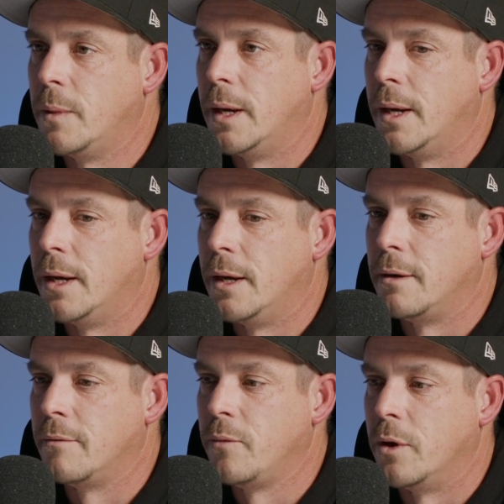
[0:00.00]

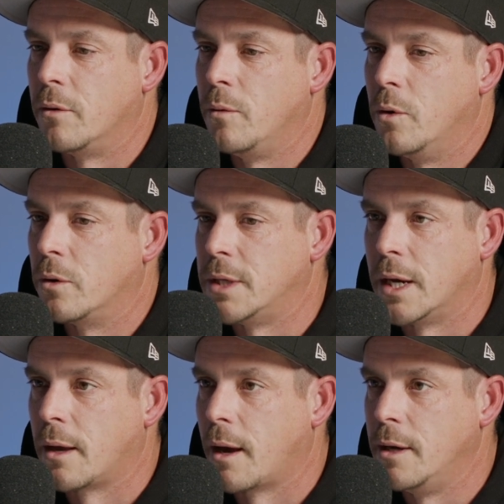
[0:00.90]
And you know, you walk
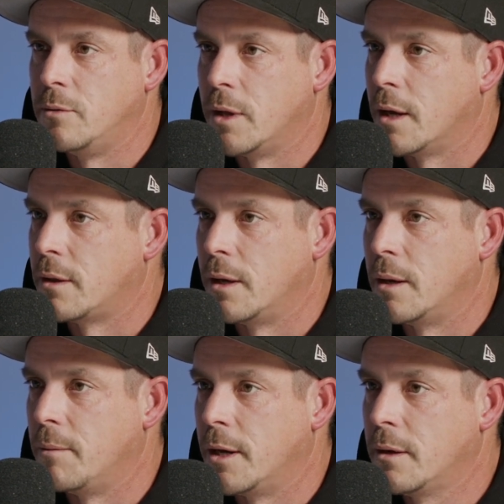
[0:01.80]
10 k's without
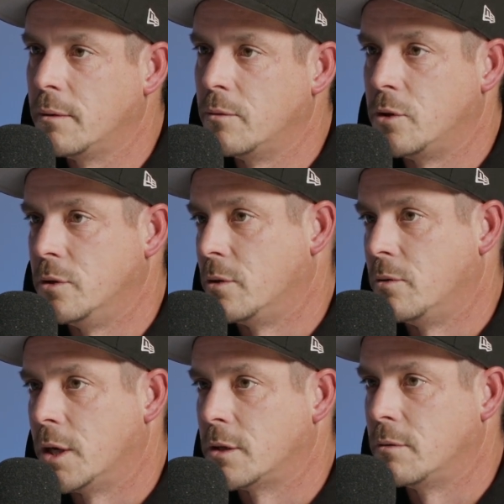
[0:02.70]
thinking about it, which is a
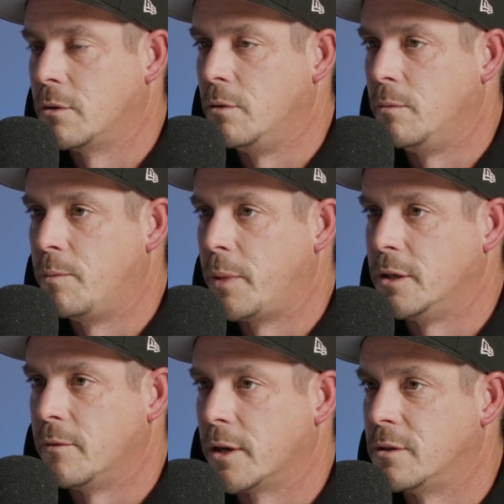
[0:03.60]
good good
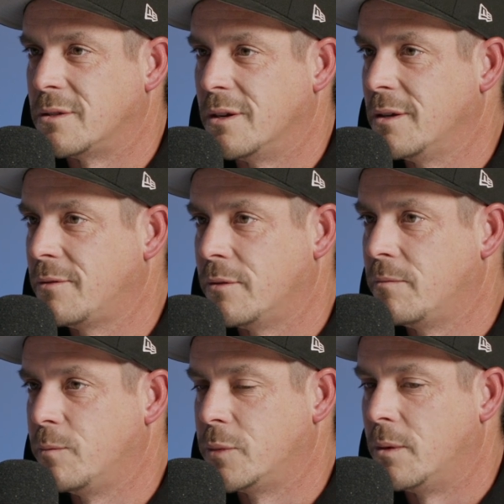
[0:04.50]
piece totally. of exercise for
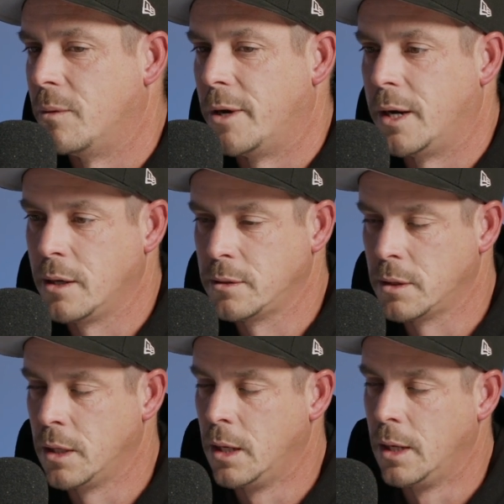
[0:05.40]
someone my age.
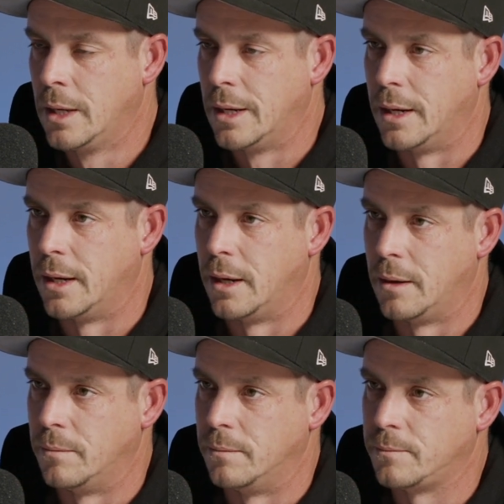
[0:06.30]

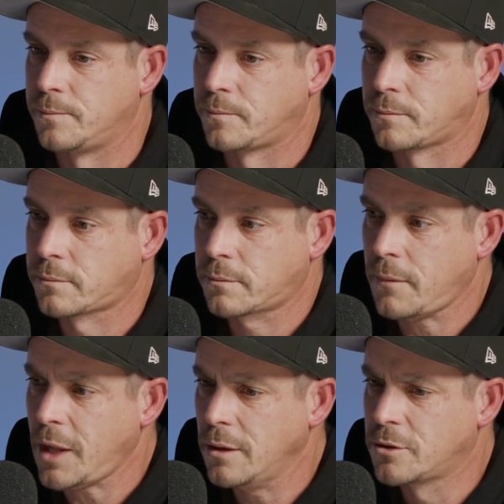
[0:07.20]
Um,
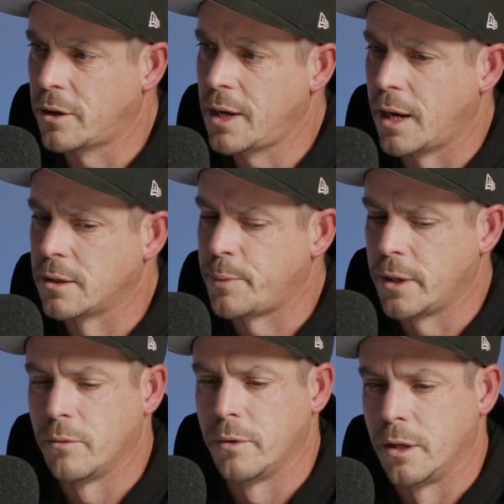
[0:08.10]
so yeah, it's
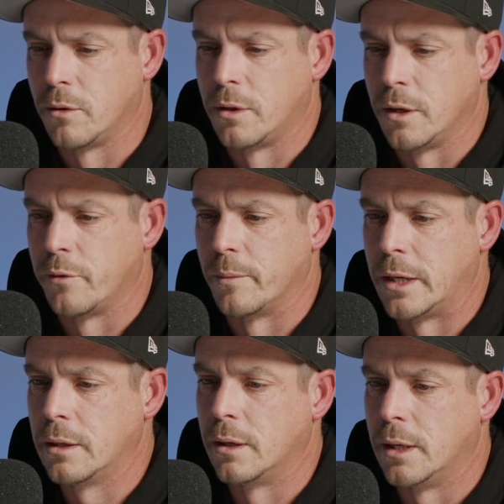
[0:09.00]
been a really good thing for
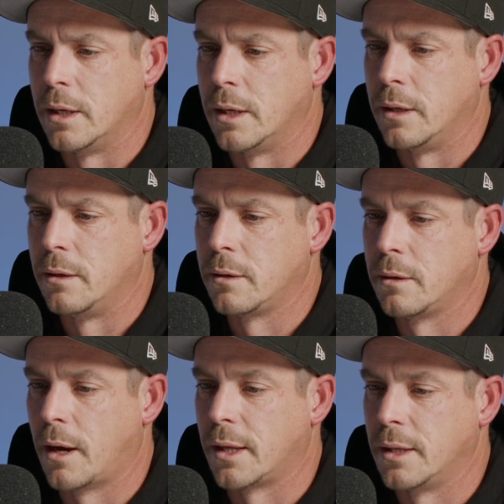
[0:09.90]
me, and
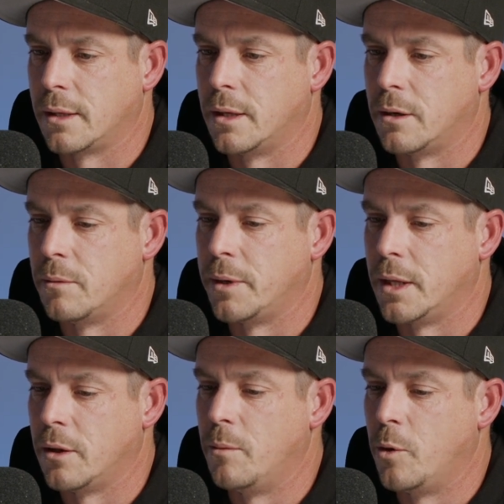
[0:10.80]
I think there will be
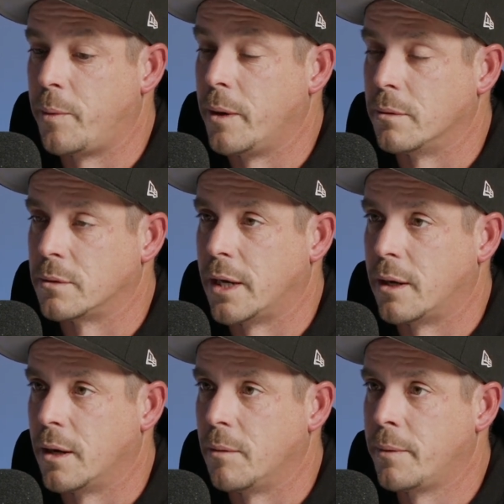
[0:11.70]
a lot more people take
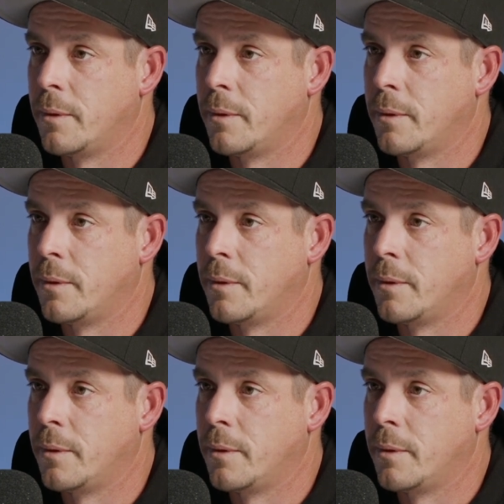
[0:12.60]
it up.